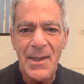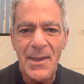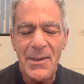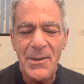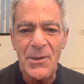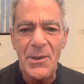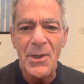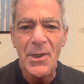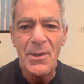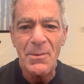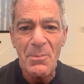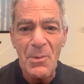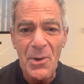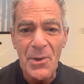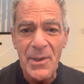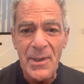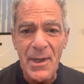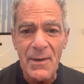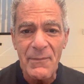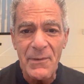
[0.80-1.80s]
Good
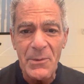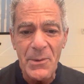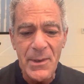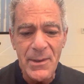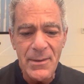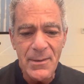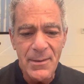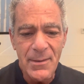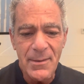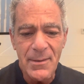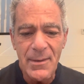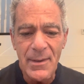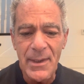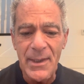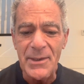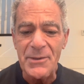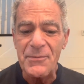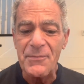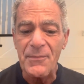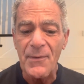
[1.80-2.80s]
morning, everyone.
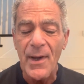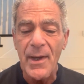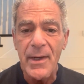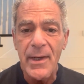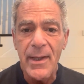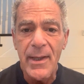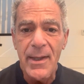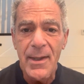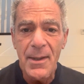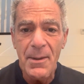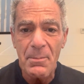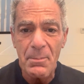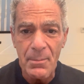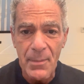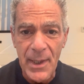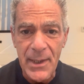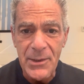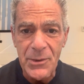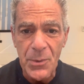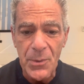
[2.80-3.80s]
It's Friday,
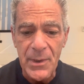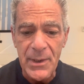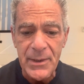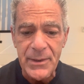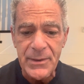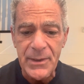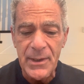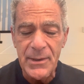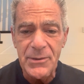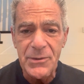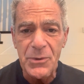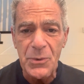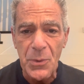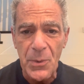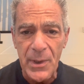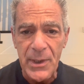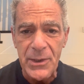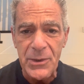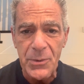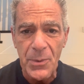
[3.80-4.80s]
May 26,
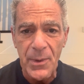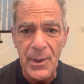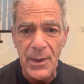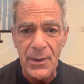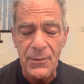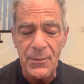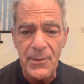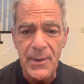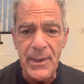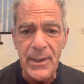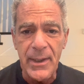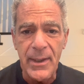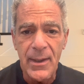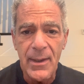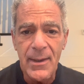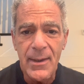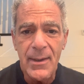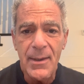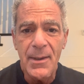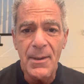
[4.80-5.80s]
2023.
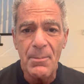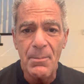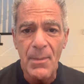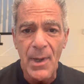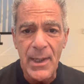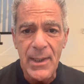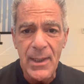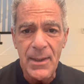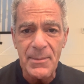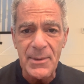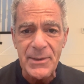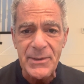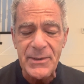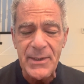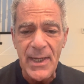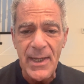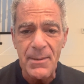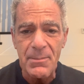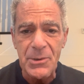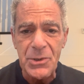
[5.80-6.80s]
My name is
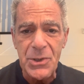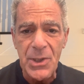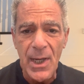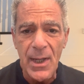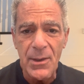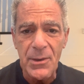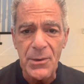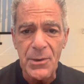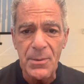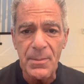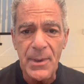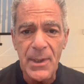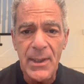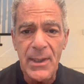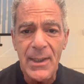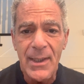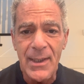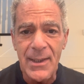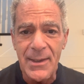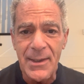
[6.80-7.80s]
Sam Shalhoub,
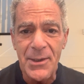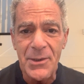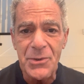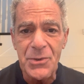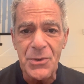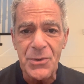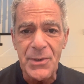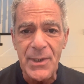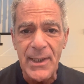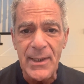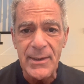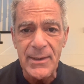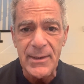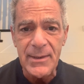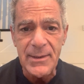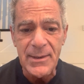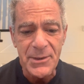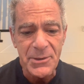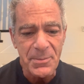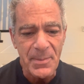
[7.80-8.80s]
and here's your daily
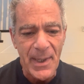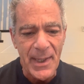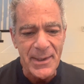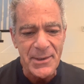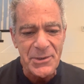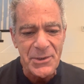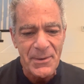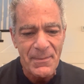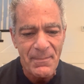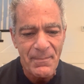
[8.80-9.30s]
dispatch.